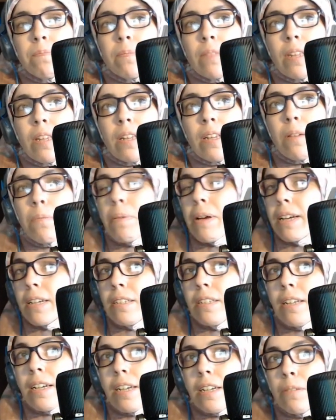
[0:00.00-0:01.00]
get back
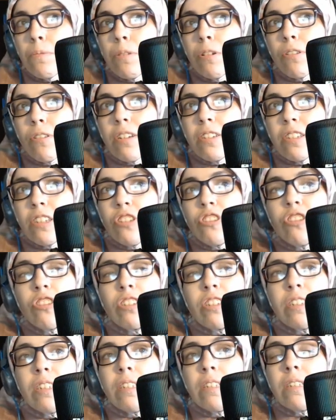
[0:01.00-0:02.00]
into Animal Crossing just
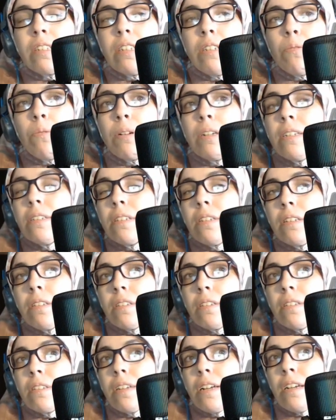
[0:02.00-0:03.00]
to see what is the
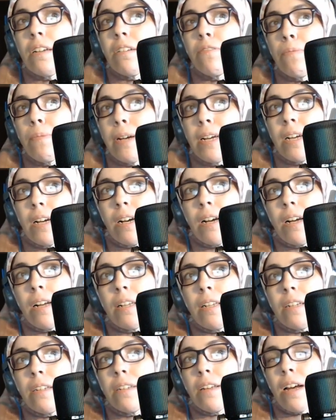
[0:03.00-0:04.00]
state of my
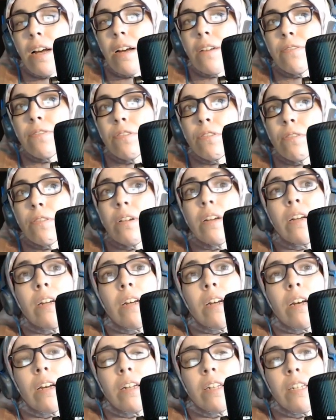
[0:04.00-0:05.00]
island after
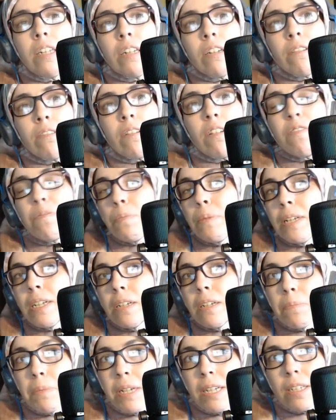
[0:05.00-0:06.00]
a year of being
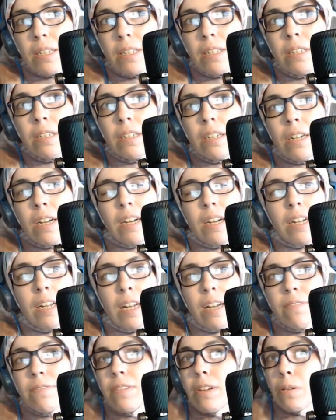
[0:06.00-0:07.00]
abandoned. I
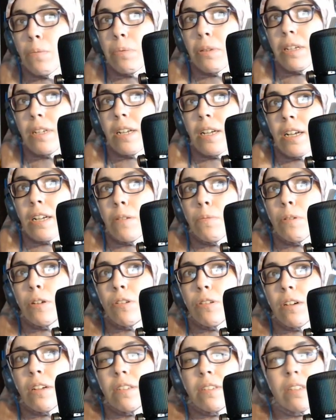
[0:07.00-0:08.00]
have not played Animal
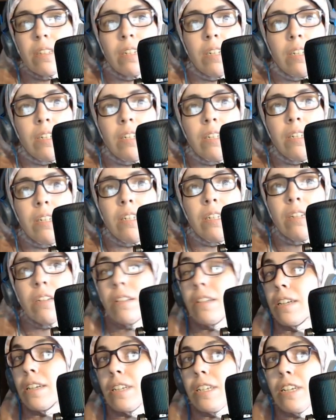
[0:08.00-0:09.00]
Crossing in
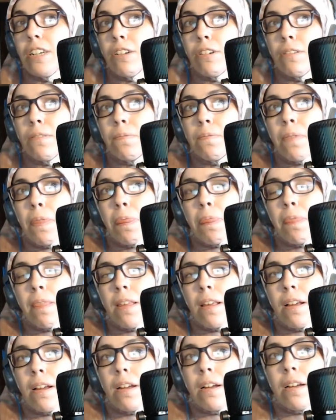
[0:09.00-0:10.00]
nearly a year.
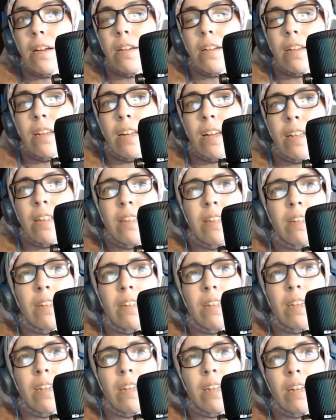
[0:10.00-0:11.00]
Can the
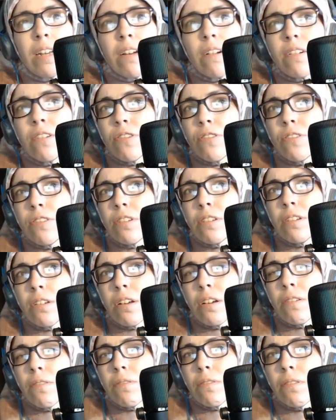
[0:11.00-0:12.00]
characters
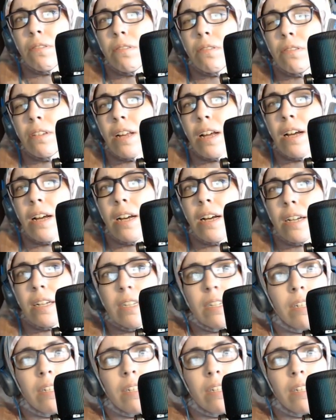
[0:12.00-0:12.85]
die?